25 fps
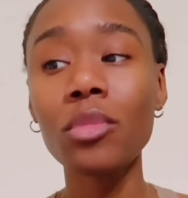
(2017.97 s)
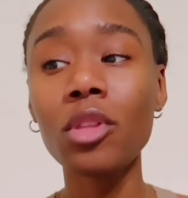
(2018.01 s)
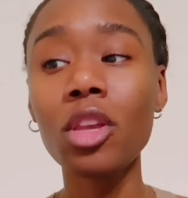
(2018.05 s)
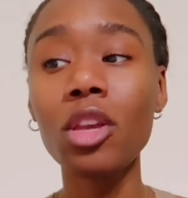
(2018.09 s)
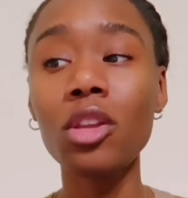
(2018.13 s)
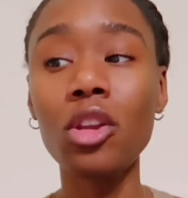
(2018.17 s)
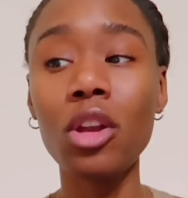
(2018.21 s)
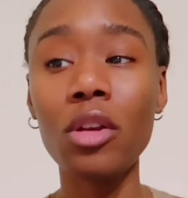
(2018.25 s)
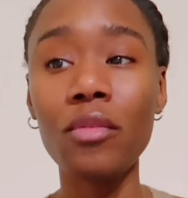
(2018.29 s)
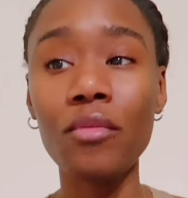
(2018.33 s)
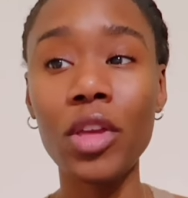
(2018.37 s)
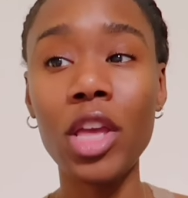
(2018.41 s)

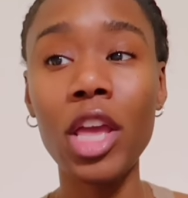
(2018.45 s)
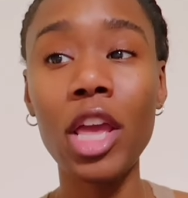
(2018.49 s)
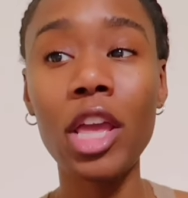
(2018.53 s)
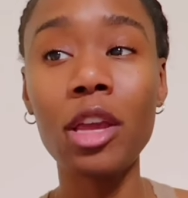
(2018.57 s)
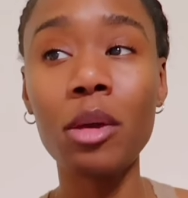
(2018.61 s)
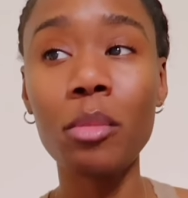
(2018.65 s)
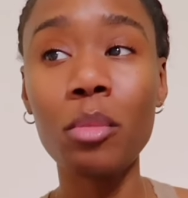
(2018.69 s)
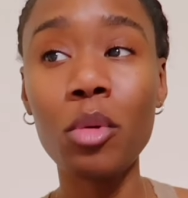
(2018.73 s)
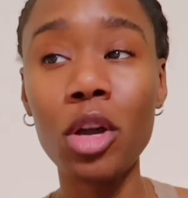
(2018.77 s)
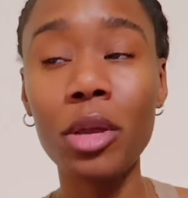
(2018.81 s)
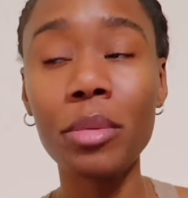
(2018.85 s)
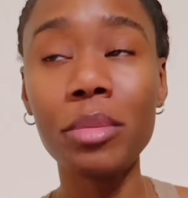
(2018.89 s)
Your VA
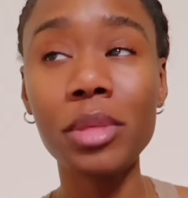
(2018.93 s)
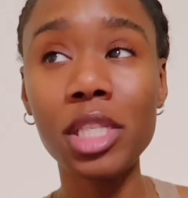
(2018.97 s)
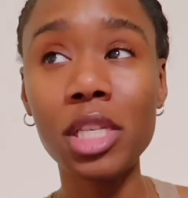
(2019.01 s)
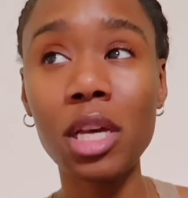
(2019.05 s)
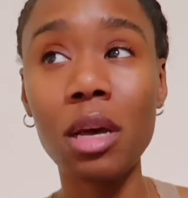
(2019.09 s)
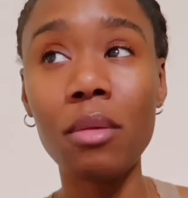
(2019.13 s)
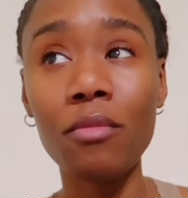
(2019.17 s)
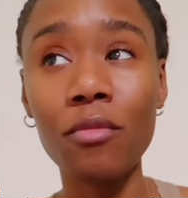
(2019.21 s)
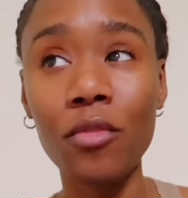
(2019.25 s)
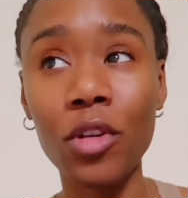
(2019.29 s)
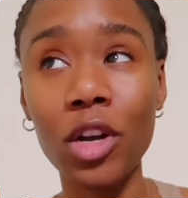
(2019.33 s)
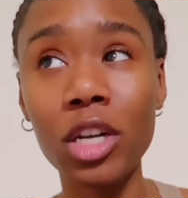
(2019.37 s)
appointments
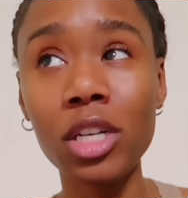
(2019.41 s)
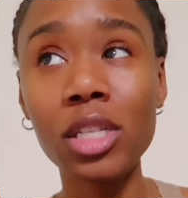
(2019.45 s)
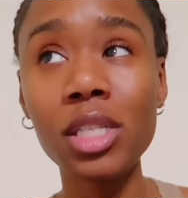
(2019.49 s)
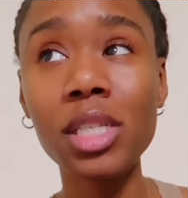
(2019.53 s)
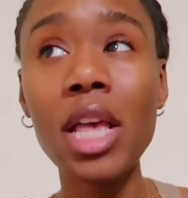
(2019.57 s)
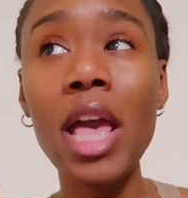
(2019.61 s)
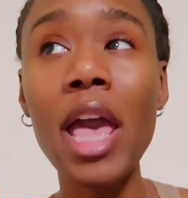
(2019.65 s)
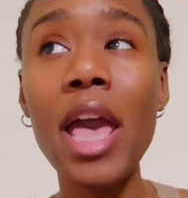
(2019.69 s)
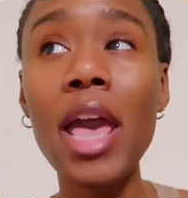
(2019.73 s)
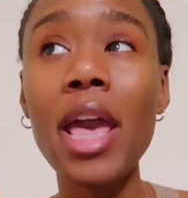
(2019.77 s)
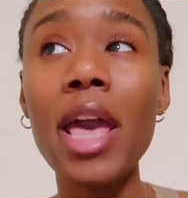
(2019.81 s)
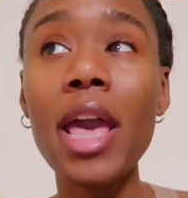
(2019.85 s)
come first.
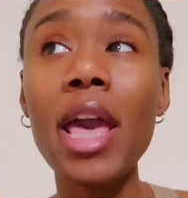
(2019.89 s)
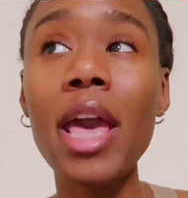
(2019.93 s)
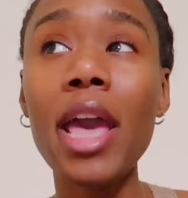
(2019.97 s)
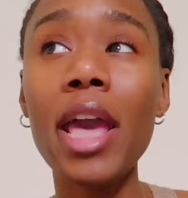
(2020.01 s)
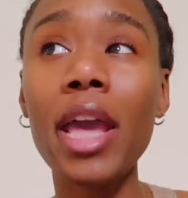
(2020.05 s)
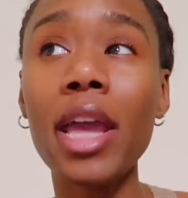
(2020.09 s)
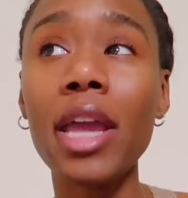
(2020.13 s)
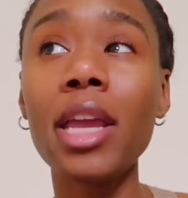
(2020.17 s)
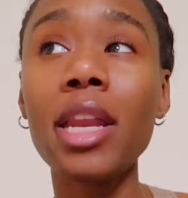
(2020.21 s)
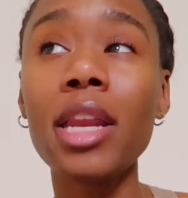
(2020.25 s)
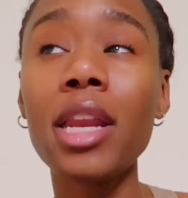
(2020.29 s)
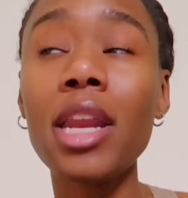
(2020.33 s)

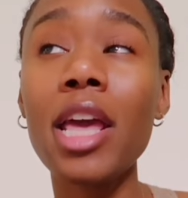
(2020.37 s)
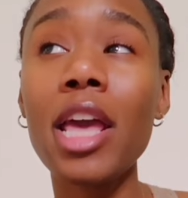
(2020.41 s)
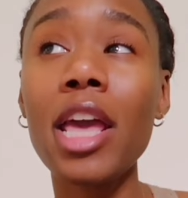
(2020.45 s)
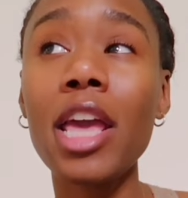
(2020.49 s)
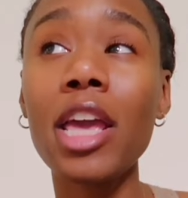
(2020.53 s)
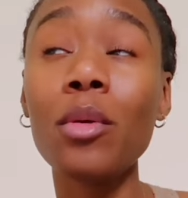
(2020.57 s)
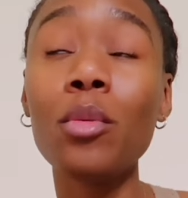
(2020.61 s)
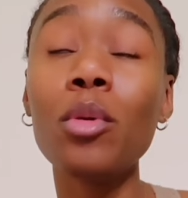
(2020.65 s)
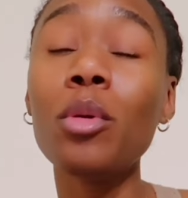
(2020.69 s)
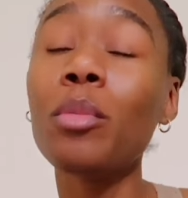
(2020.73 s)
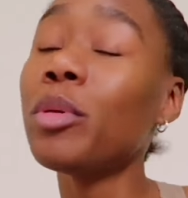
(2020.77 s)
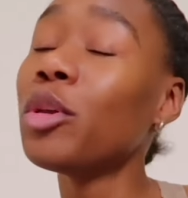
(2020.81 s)
And
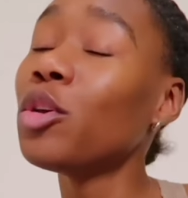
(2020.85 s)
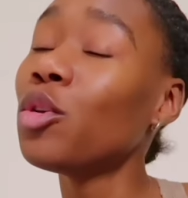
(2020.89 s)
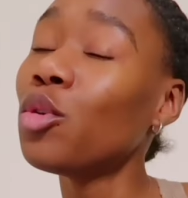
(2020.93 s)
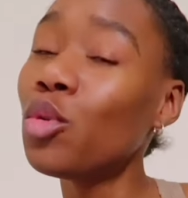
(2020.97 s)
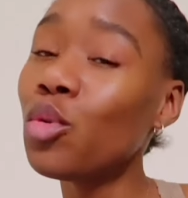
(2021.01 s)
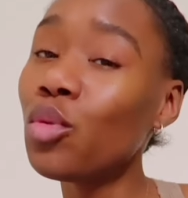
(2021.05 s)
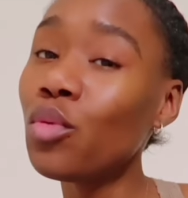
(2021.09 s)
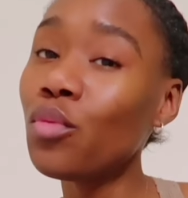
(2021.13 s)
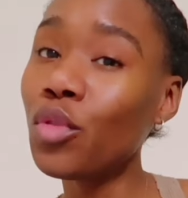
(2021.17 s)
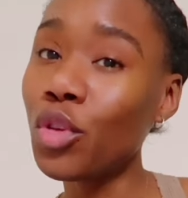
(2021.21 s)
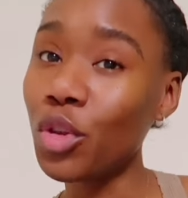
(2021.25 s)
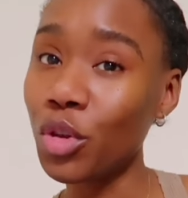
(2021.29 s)
it will
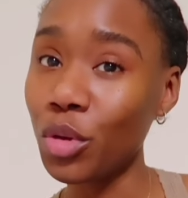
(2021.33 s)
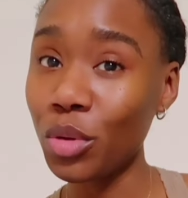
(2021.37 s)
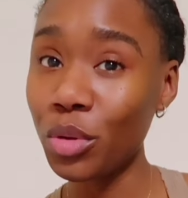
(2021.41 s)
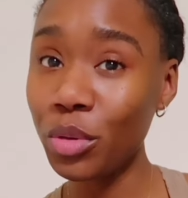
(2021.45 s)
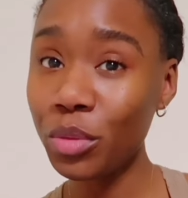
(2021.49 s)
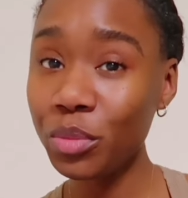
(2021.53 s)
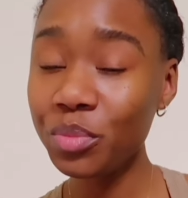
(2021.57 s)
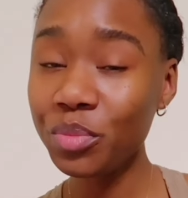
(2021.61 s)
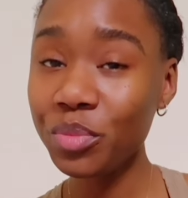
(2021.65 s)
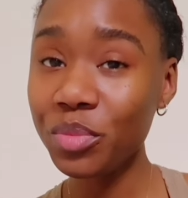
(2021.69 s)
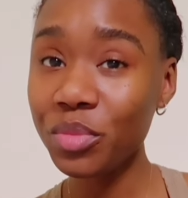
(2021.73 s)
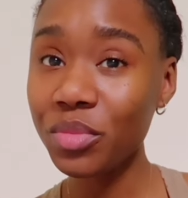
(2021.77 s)
behoove
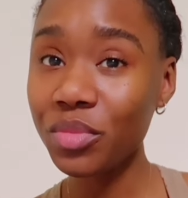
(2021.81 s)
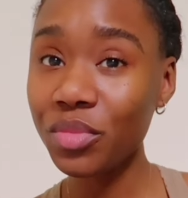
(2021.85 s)
you